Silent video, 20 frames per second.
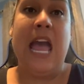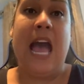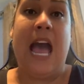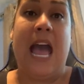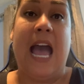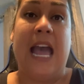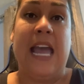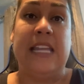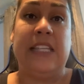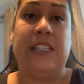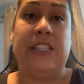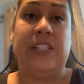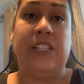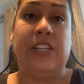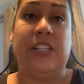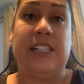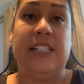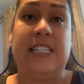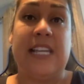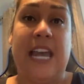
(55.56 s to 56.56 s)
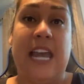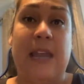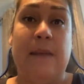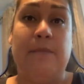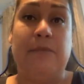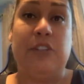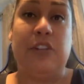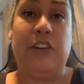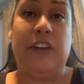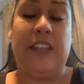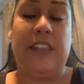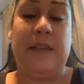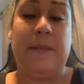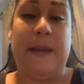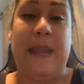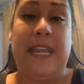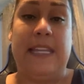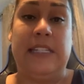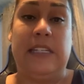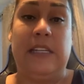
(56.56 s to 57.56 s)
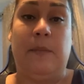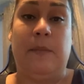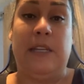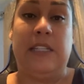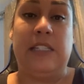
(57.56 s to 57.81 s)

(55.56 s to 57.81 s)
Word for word: I took time during the pandemic